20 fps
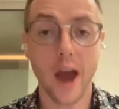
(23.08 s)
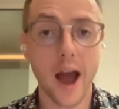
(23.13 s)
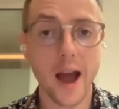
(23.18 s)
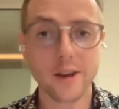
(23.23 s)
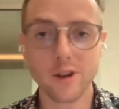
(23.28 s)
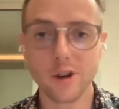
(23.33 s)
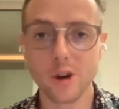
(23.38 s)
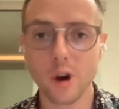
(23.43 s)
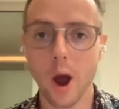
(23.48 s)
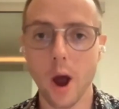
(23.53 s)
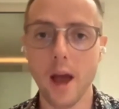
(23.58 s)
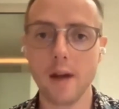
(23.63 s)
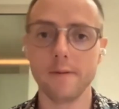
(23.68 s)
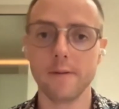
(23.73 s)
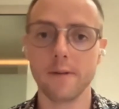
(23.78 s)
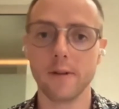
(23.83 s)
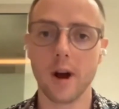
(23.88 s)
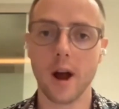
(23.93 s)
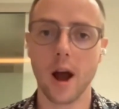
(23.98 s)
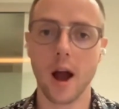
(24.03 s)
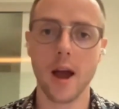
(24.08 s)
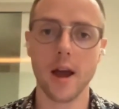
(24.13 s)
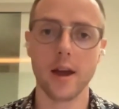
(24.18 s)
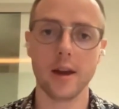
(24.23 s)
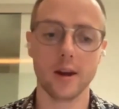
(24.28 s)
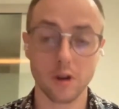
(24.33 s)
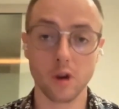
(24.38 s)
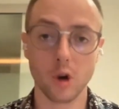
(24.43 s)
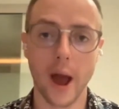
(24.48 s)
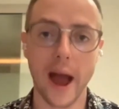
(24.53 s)
Yeah,
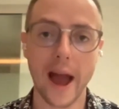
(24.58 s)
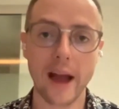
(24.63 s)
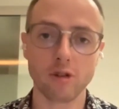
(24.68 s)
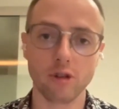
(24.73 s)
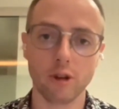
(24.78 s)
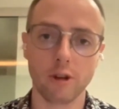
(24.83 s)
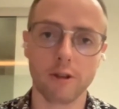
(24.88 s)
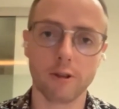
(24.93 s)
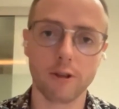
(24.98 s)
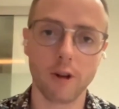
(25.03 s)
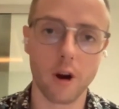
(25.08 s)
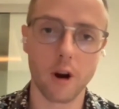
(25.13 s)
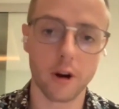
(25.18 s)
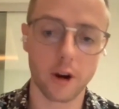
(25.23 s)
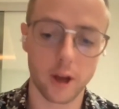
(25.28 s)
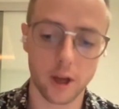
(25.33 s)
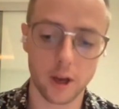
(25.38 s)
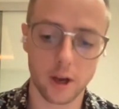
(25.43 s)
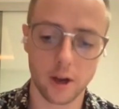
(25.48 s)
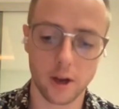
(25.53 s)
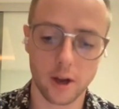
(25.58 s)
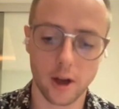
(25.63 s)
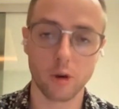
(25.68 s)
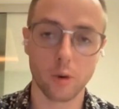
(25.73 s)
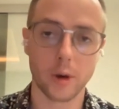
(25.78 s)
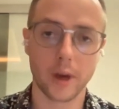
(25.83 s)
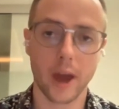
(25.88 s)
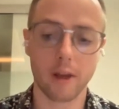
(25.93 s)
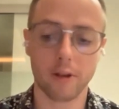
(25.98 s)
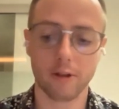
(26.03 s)
I actually started
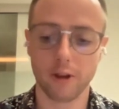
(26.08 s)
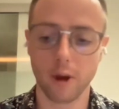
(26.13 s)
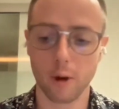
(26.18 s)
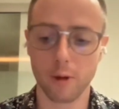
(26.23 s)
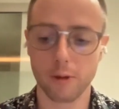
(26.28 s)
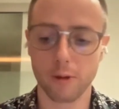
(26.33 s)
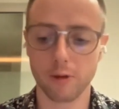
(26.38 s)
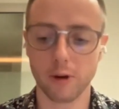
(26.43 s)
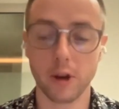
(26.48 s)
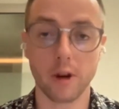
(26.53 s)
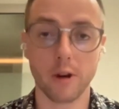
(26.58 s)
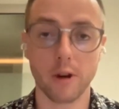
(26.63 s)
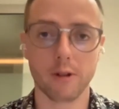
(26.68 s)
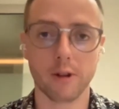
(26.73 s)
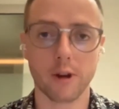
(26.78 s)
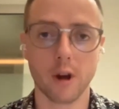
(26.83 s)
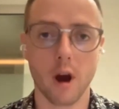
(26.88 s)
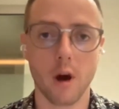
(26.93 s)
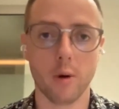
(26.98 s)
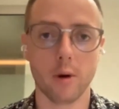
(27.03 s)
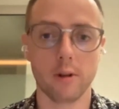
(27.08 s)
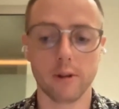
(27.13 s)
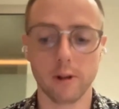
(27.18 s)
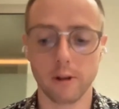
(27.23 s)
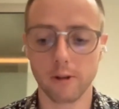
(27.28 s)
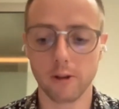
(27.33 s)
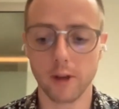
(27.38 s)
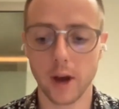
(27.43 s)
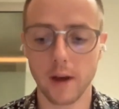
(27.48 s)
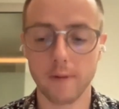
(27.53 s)
doing SEO 3 years ago, and
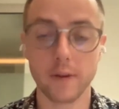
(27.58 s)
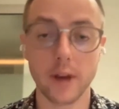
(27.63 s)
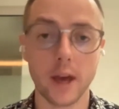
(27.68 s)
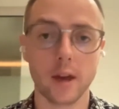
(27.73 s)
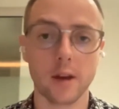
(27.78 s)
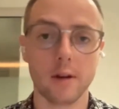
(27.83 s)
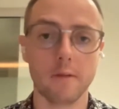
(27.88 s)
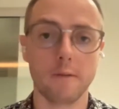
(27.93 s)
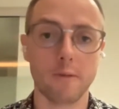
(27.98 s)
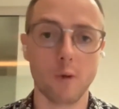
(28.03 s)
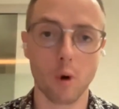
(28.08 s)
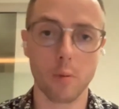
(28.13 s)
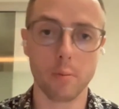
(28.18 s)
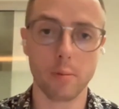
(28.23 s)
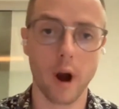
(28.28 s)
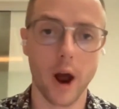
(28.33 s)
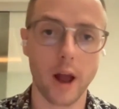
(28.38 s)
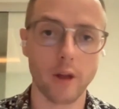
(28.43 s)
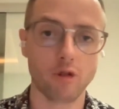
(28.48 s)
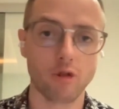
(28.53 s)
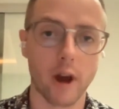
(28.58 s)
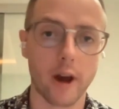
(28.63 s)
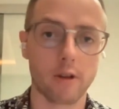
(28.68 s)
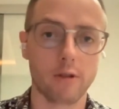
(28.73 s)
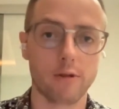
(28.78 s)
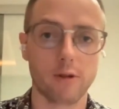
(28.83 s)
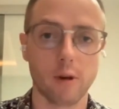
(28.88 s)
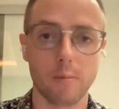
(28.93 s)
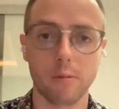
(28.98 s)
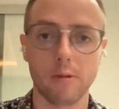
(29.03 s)
since then I've taken 4 projects
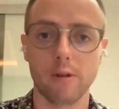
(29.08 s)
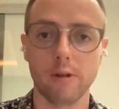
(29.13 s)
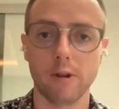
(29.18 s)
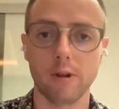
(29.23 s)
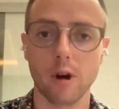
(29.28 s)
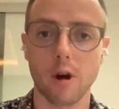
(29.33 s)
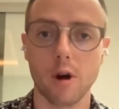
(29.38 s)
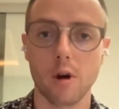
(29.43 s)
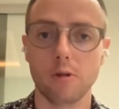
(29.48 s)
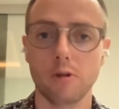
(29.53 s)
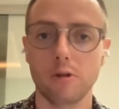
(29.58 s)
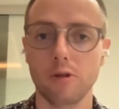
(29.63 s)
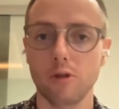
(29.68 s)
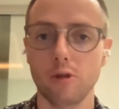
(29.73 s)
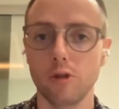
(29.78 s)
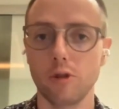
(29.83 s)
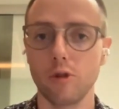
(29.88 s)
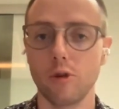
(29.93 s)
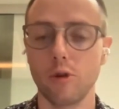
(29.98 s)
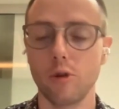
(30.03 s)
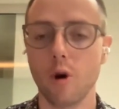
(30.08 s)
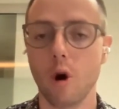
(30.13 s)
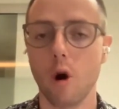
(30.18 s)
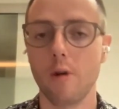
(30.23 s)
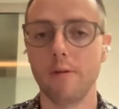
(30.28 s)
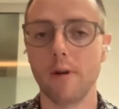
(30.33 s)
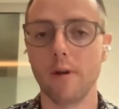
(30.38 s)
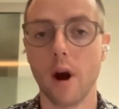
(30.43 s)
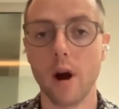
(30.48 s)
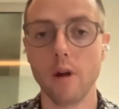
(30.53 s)
from 0 to
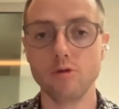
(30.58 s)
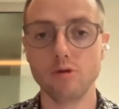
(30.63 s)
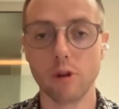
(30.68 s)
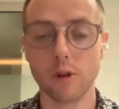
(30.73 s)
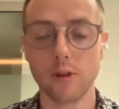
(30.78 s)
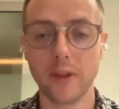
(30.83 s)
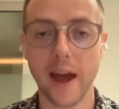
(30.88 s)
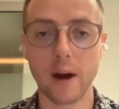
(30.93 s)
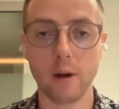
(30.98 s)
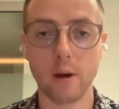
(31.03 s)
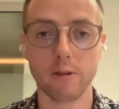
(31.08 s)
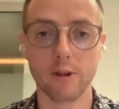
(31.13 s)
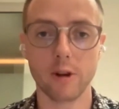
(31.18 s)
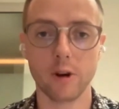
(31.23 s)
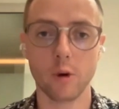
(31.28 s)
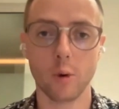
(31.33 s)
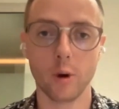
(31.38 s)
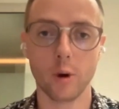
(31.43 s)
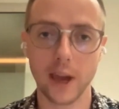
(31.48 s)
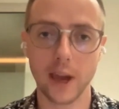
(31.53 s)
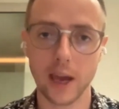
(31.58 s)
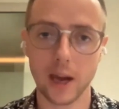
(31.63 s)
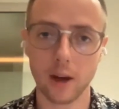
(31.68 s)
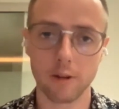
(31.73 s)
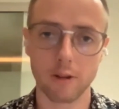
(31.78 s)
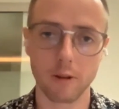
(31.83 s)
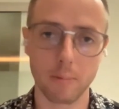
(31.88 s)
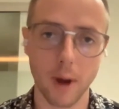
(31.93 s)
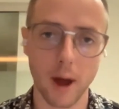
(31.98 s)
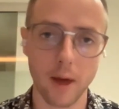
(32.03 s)
over 100,000
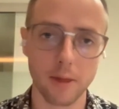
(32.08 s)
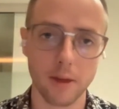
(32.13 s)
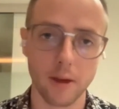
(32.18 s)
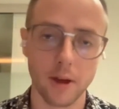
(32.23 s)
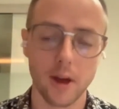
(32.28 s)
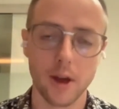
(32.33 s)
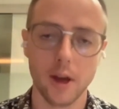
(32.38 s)
organics a month,